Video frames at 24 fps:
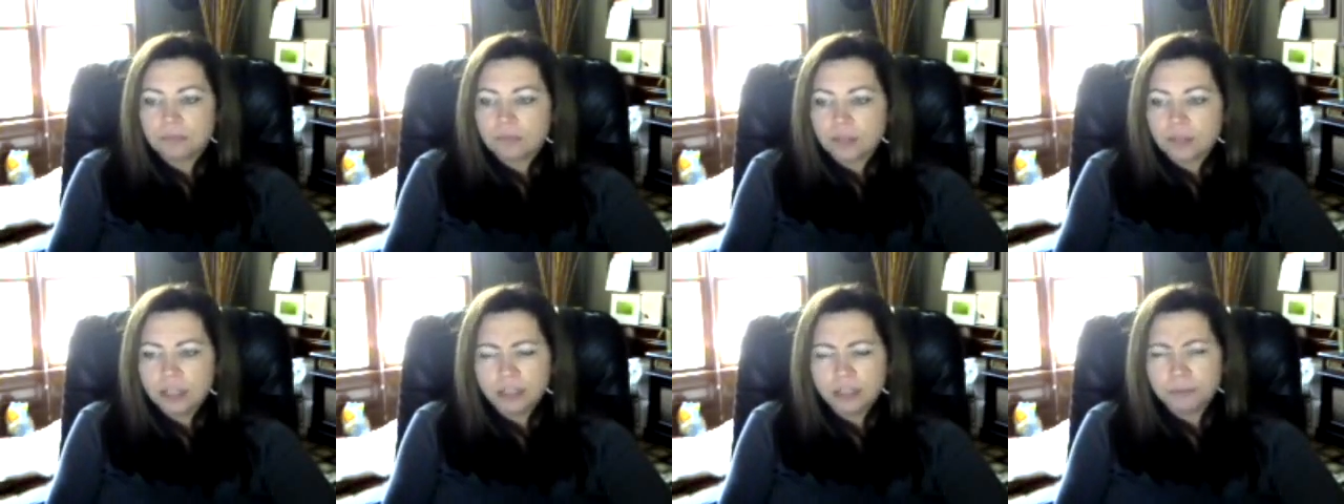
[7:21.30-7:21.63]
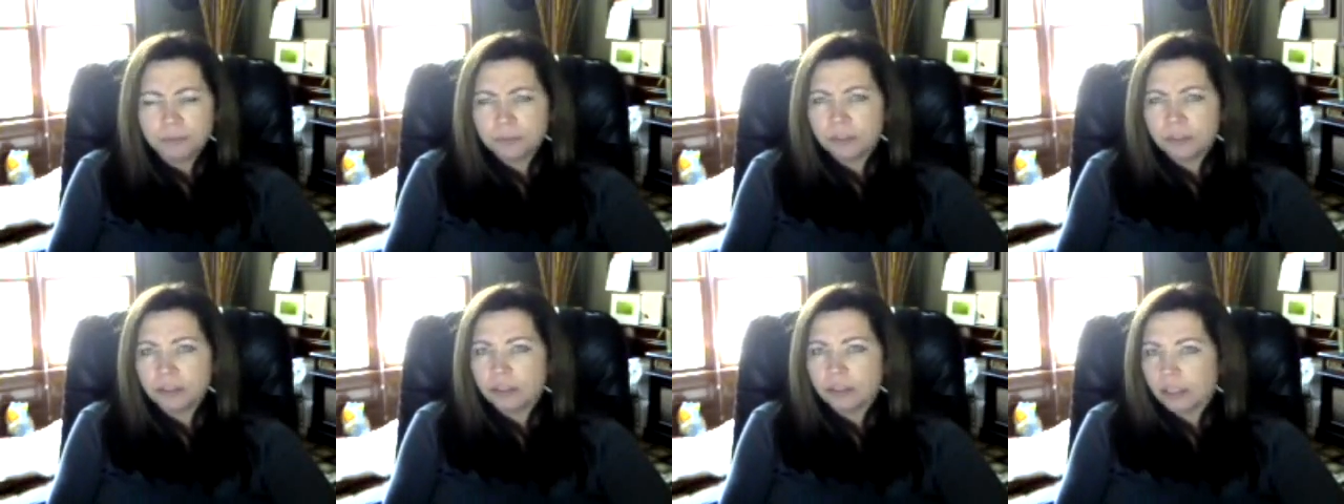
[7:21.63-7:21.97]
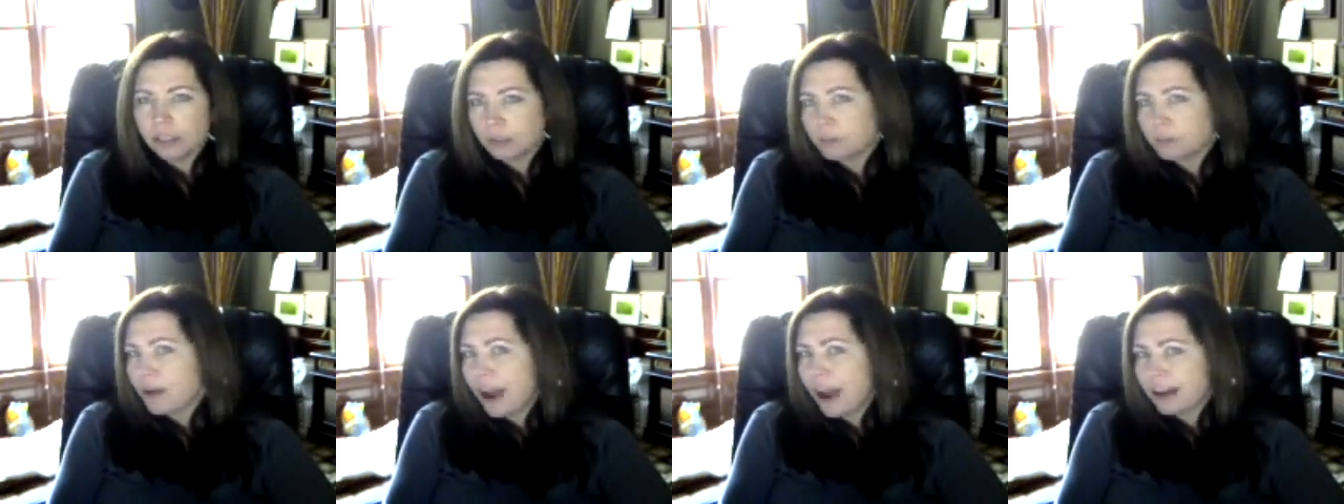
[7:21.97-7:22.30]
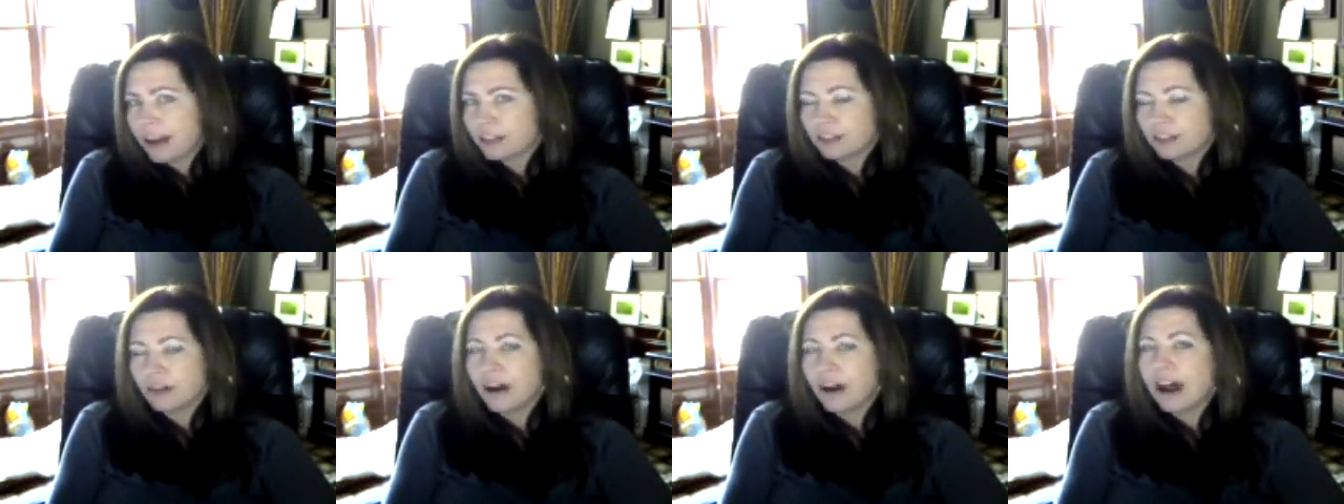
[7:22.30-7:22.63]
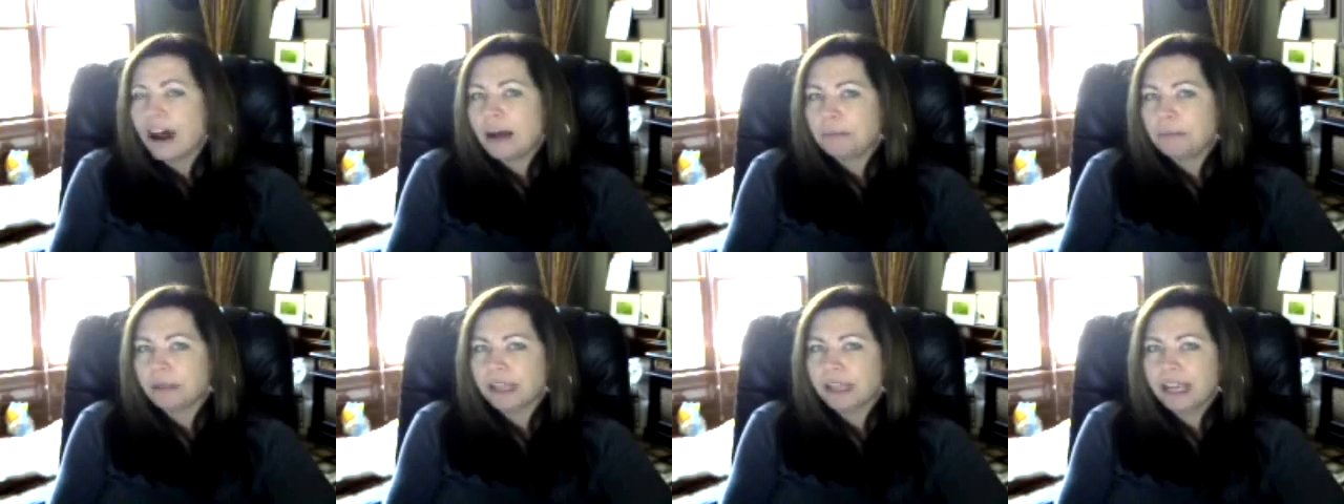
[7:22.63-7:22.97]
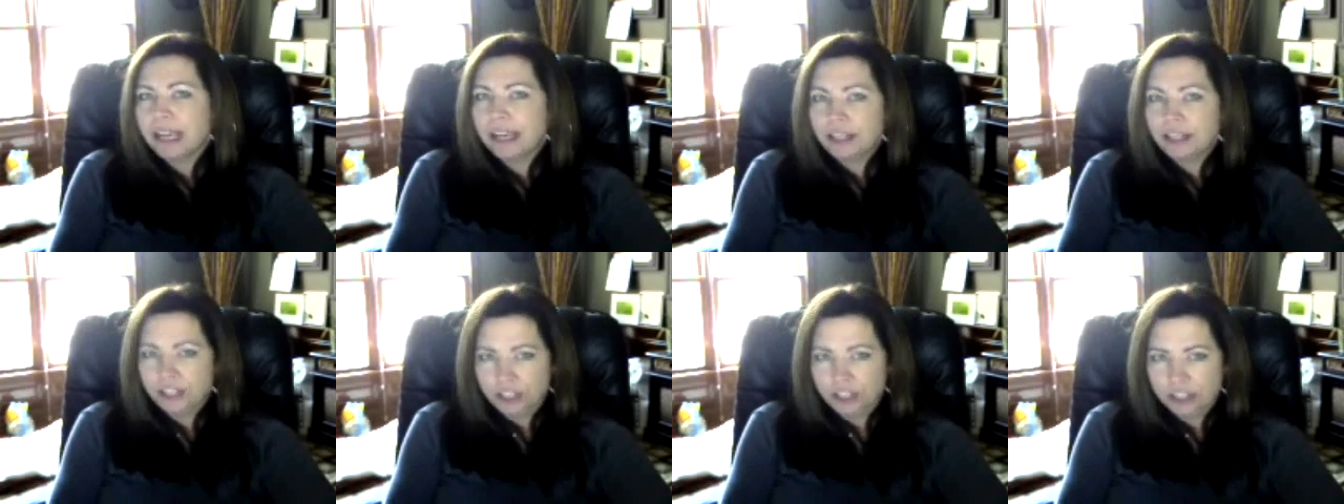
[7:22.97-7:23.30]
And if you look at the practical
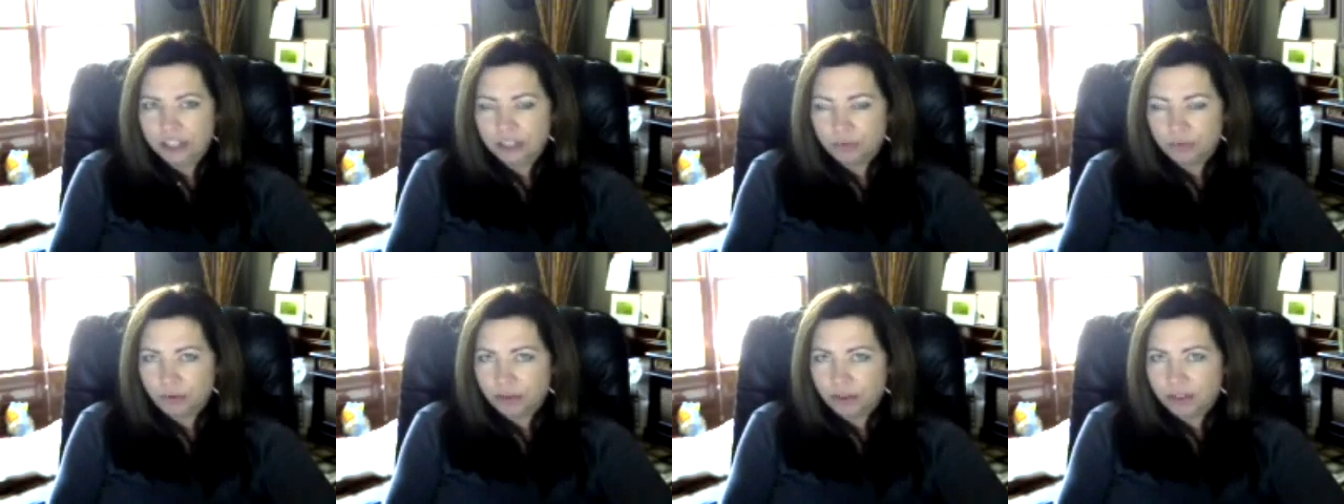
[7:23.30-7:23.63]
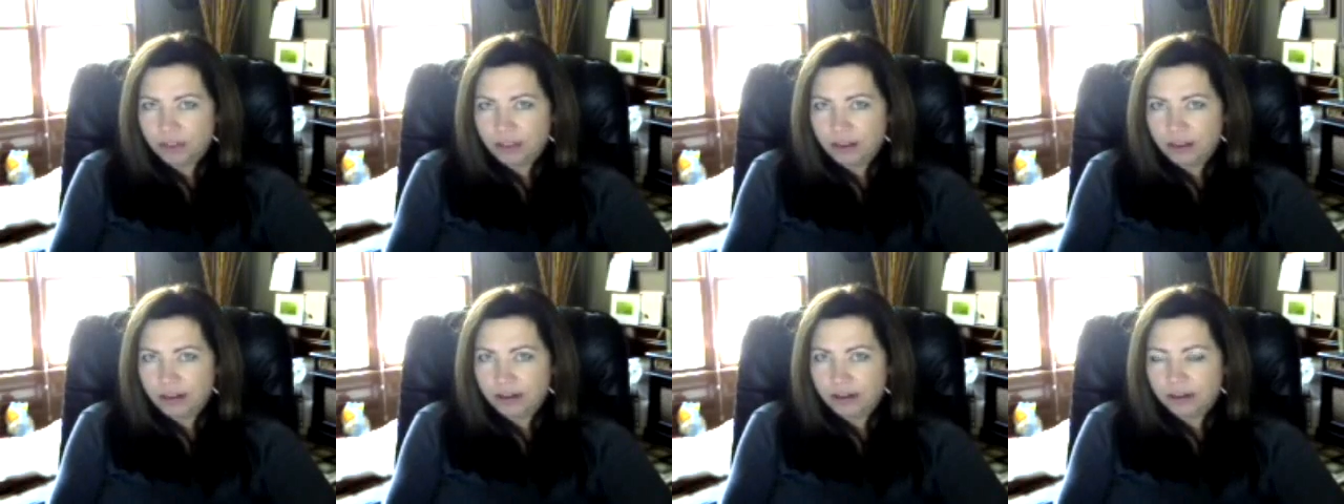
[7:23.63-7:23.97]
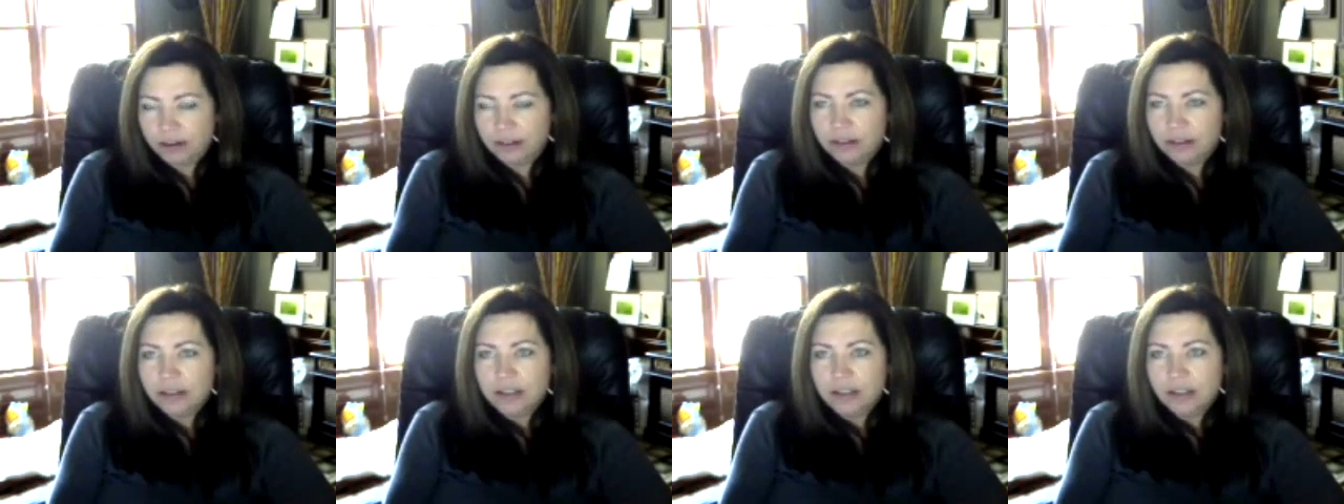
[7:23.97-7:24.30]
applications within